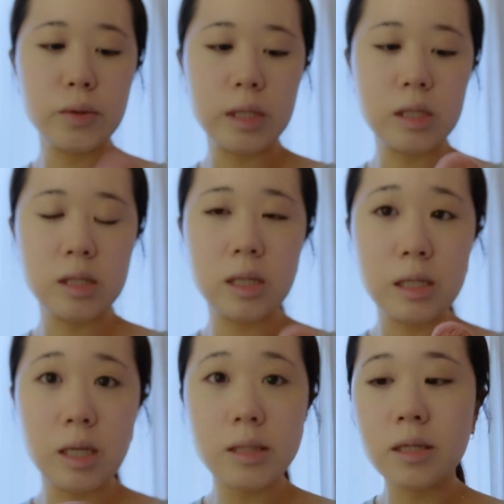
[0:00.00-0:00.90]
it
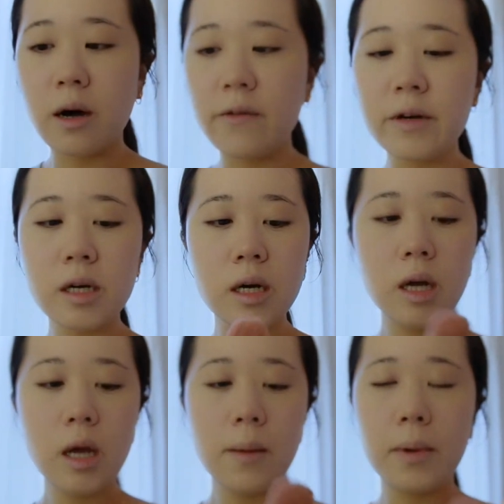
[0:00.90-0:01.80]
does cover,
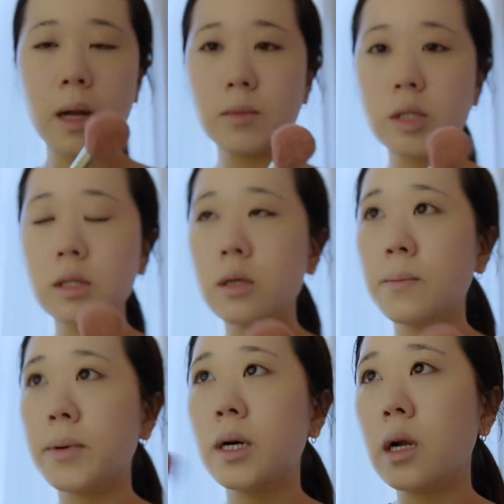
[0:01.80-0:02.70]
but I'm just gonna
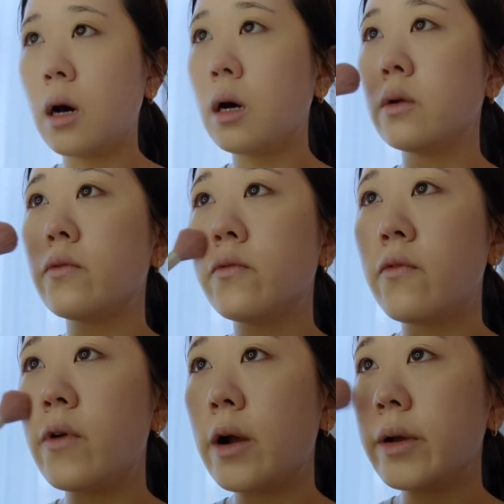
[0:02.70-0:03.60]
put on
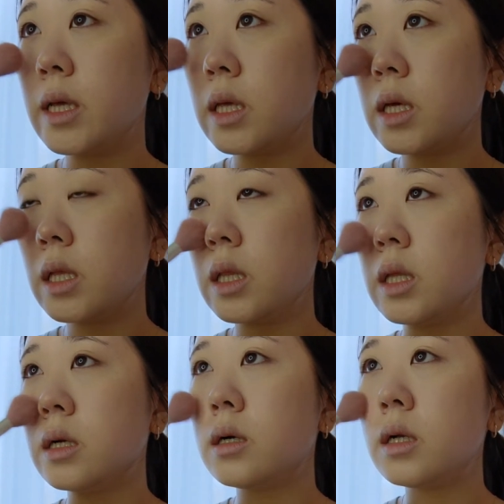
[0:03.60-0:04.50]
very
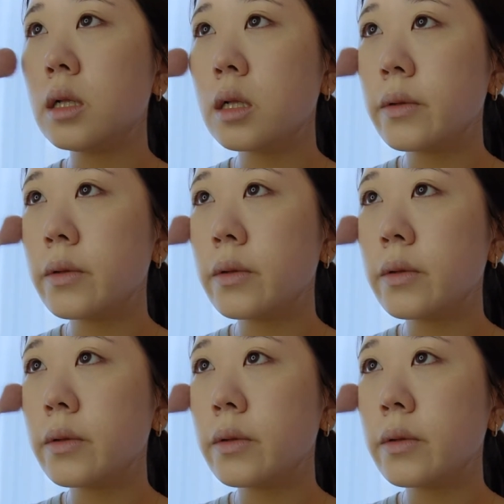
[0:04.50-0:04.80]
little